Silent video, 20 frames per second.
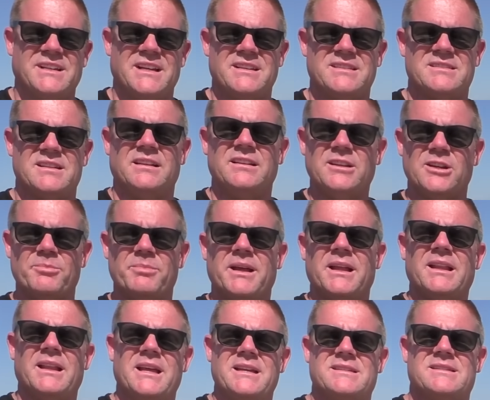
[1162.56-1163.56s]
it doesn't
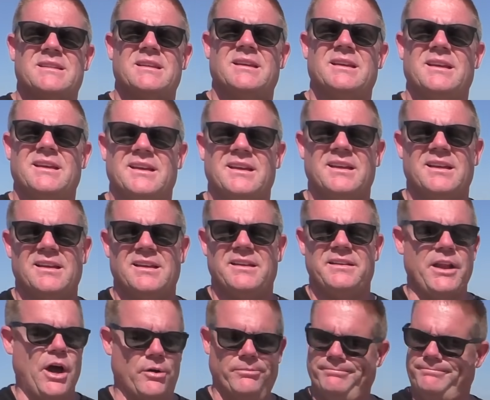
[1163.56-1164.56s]
work any better than
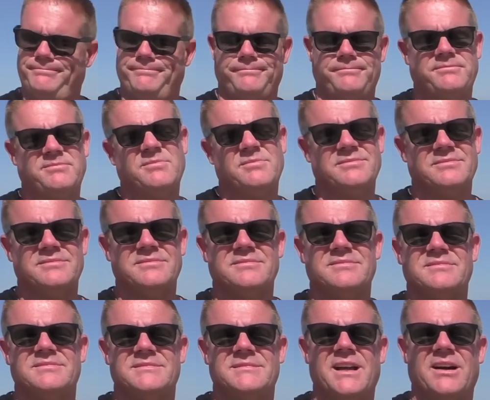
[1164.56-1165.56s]
the
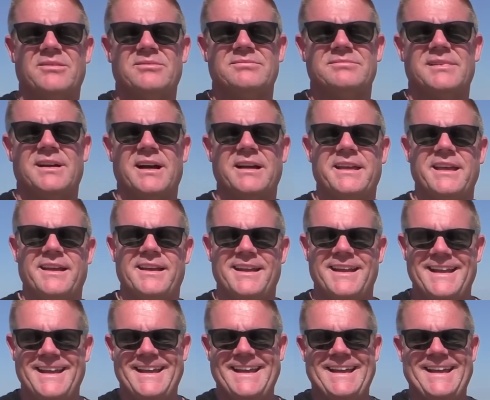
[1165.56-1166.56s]
sum
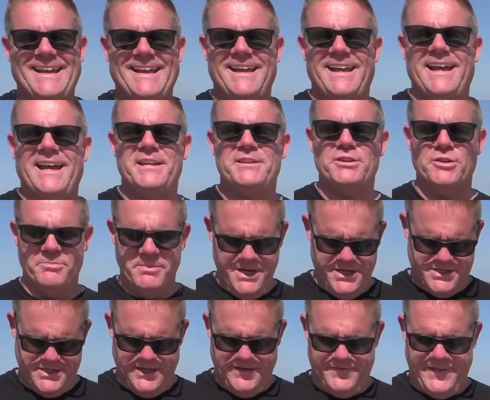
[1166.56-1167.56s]
of the two. As you
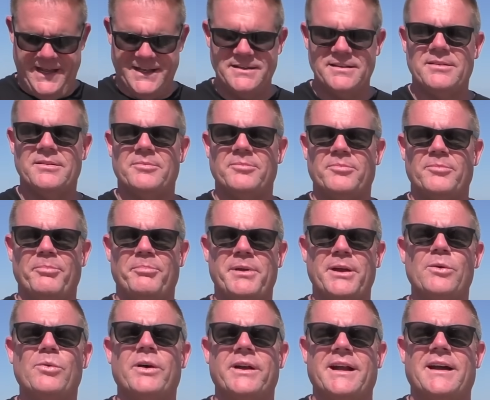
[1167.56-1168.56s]
mentioned, if that
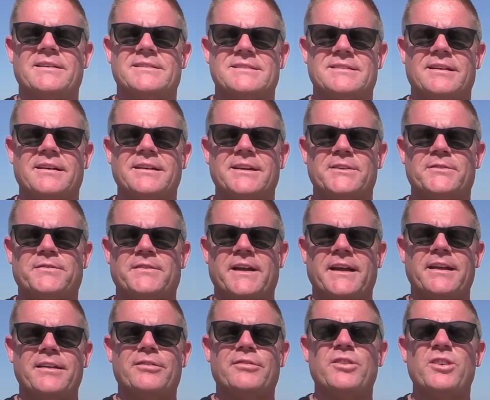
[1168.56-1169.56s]
big 1-ounce slug is
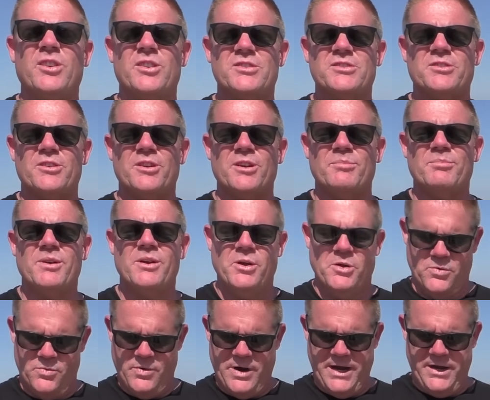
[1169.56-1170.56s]
flying through your sternum,
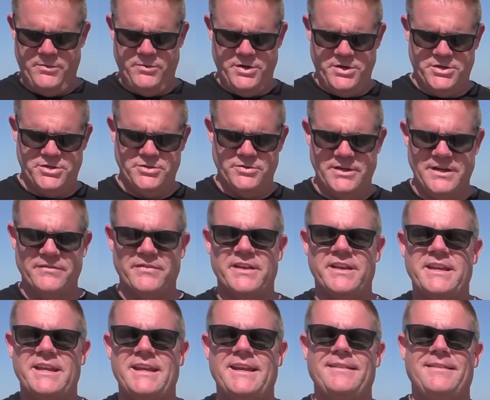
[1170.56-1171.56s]
why would you
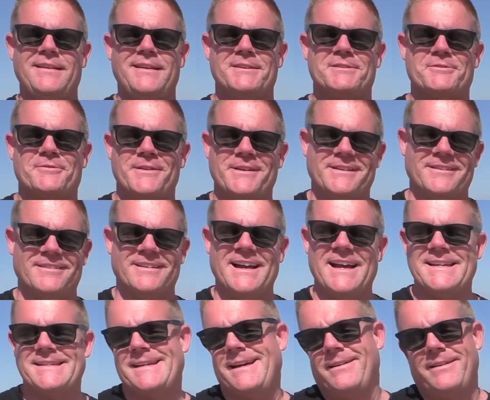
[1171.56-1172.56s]
even need these three little
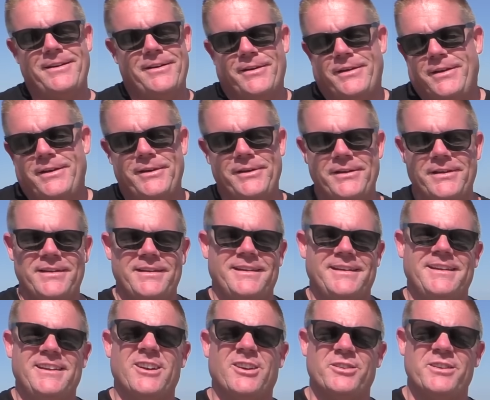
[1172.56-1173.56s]
guys out here? You
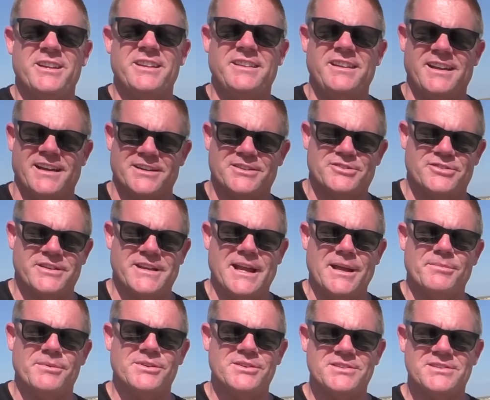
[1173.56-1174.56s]
don't need the extra
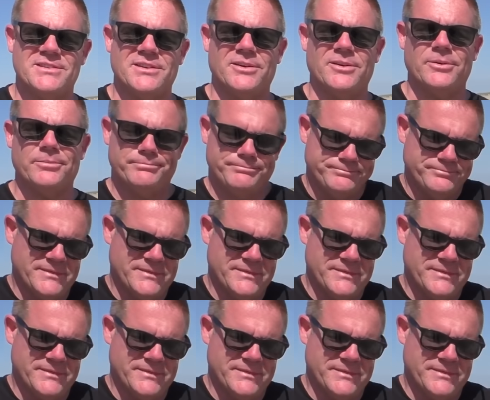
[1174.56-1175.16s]
damage, so